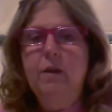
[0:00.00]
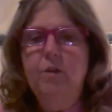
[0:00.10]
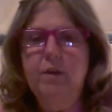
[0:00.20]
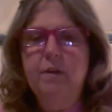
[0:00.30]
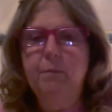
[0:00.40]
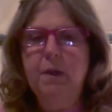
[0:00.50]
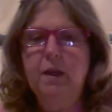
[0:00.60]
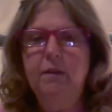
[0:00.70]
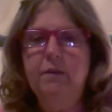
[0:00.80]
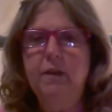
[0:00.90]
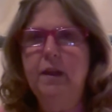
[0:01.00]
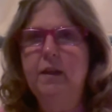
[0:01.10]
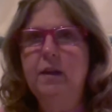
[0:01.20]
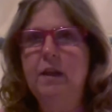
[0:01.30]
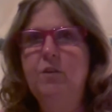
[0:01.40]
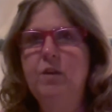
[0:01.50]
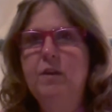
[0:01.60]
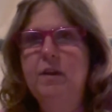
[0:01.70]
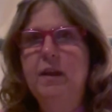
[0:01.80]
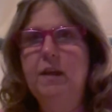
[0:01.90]
just because, and
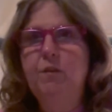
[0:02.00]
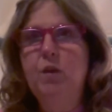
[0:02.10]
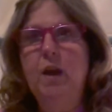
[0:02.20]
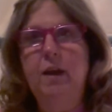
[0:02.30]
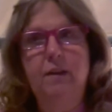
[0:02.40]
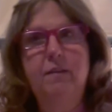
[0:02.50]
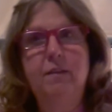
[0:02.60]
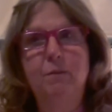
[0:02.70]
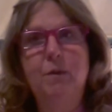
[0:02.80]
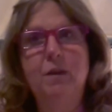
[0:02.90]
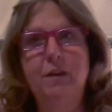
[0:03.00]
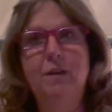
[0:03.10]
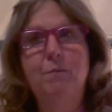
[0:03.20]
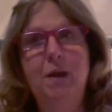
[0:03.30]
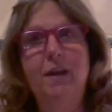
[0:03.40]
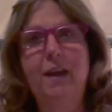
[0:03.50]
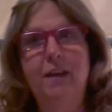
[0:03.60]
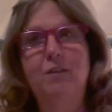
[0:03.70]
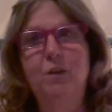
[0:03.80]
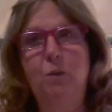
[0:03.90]
just to give you guys some good
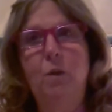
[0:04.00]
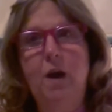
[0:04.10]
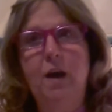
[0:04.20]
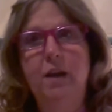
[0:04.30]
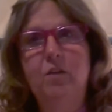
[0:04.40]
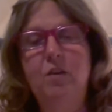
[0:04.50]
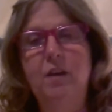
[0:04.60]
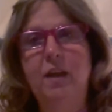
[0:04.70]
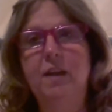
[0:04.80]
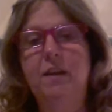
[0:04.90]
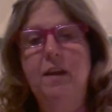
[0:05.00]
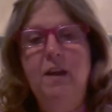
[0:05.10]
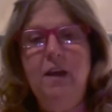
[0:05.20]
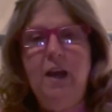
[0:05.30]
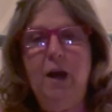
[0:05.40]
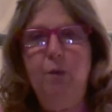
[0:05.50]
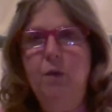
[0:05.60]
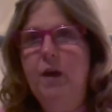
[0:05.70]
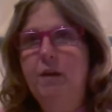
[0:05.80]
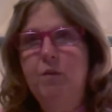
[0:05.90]
podcasts to watch. And I
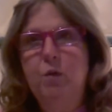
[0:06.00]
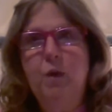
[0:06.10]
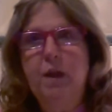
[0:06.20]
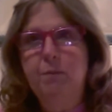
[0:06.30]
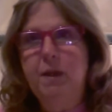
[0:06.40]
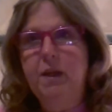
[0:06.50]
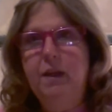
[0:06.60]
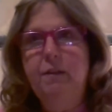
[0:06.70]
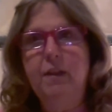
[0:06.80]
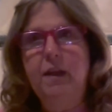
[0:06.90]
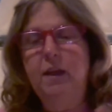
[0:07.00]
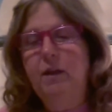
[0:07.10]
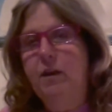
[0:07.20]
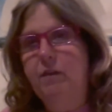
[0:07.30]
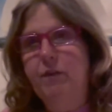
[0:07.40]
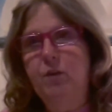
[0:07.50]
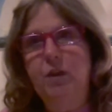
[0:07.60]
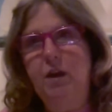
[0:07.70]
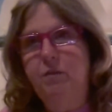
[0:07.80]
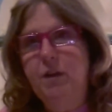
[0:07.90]
won't ever recommend anything if there's
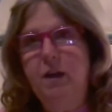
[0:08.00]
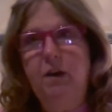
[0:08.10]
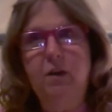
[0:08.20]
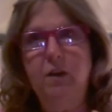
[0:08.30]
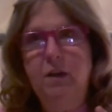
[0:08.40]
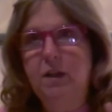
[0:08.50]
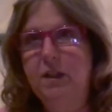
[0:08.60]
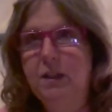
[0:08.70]
off-color